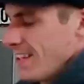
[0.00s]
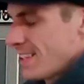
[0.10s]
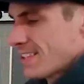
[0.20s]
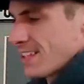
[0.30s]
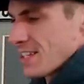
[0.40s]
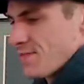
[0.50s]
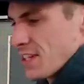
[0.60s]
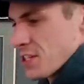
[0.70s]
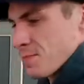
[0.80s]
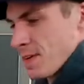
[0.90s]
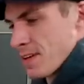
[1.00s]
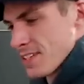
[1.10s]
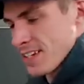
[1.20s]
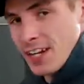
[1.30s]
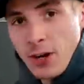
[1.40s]
This fidget spinner
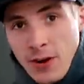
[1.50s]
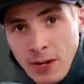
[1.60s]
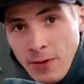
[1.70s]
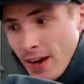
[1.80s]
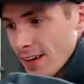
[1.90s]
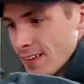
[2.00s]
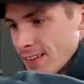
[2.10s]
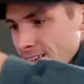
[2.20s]
isn't gonna go anywhere.